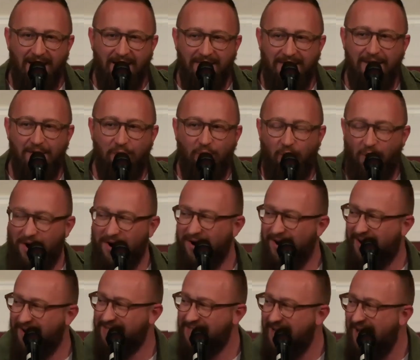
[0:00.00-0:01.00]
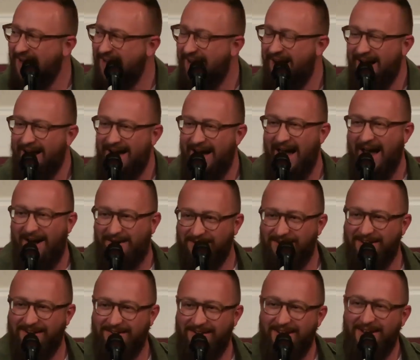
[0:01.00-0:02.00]
the word exactly yeah,
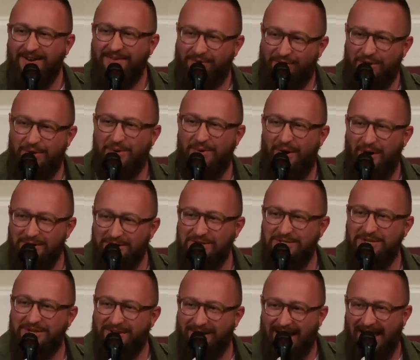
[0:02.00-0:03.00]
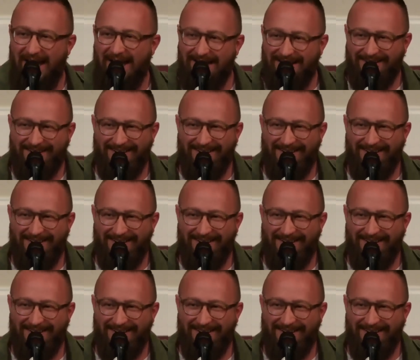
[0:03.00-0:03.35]
yeah phew aren't you glad